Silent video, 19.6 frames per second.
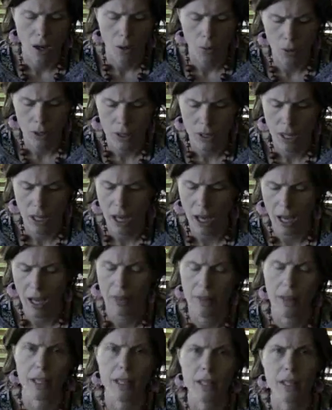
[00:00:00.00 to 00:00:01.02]
was
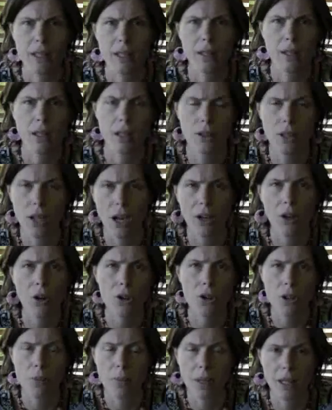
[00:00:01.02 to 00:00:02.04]
this
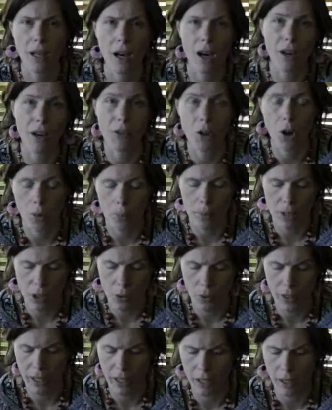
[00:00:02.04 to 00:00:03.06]
dichotomy that I've got
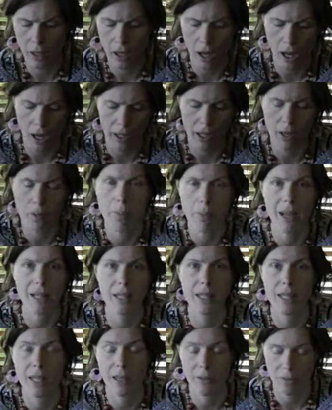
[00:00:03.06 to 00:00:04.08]
between
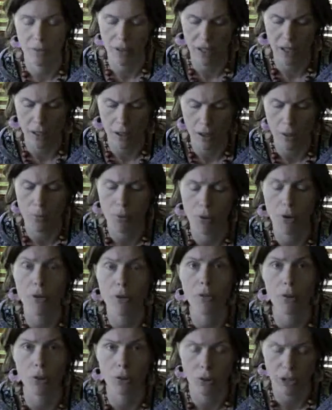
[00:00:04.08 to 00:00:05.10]
competitive and
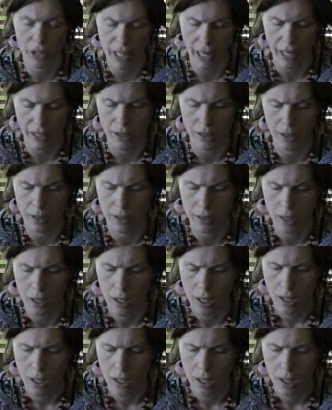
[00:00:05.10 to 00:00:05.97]
approval sectors.